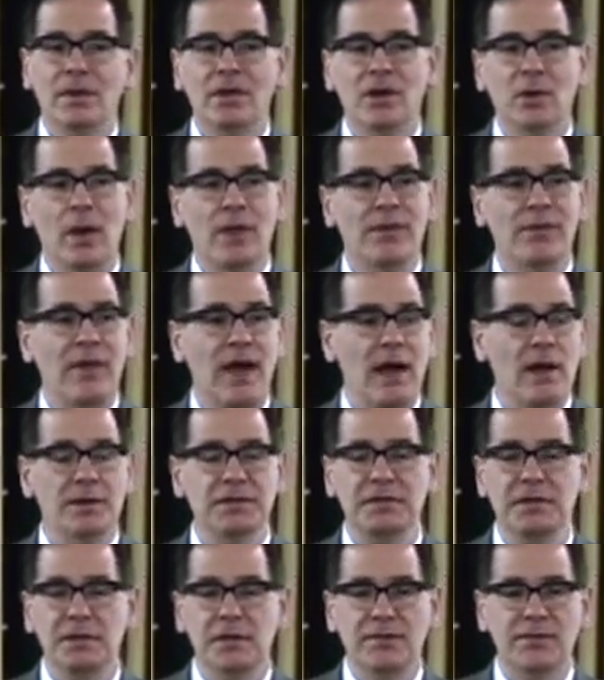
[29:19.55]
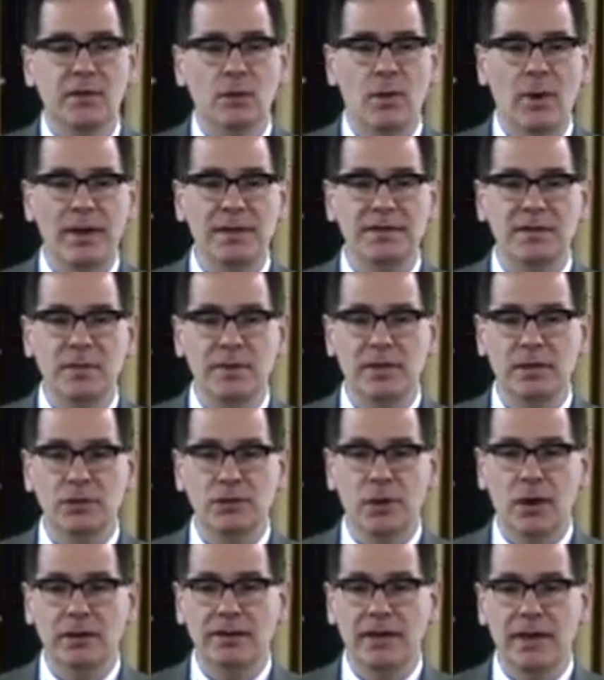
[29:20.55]
1,000 different ways to do the
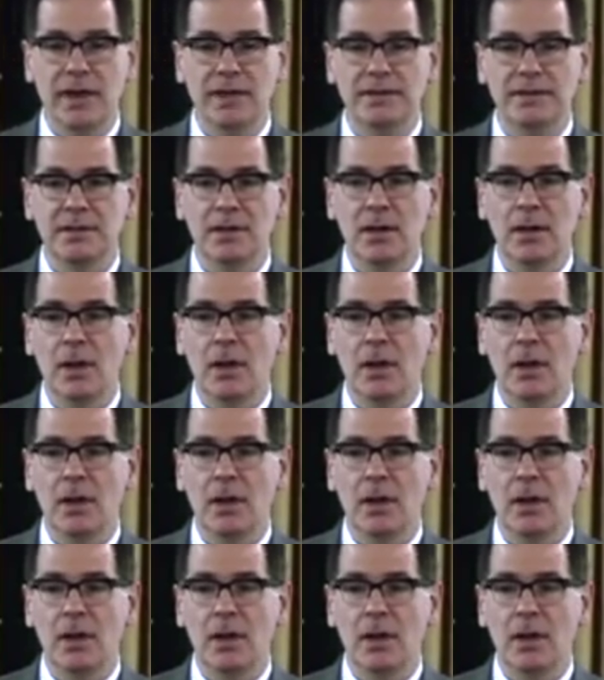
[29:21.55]
drug test.